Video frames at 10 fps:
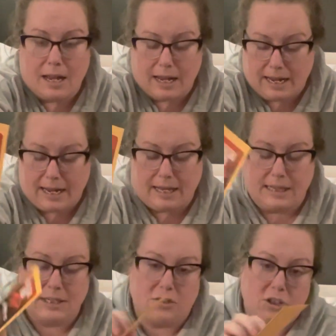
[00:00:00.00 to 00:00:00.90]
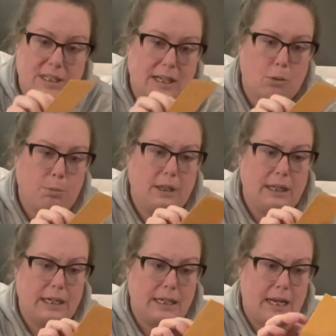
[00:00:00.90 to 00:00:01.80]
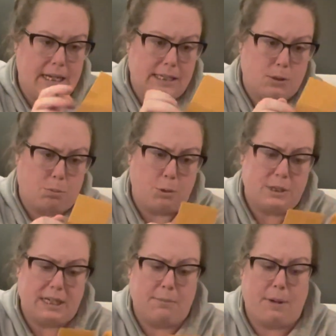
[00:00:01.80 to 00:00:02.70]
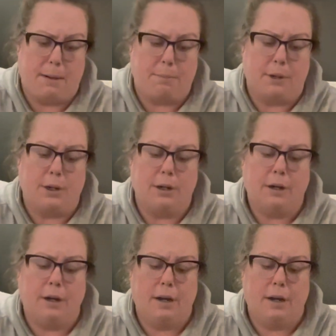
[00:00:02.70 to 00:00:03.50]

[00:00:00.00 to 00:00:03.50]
and these are just like a really nice roasting pepper.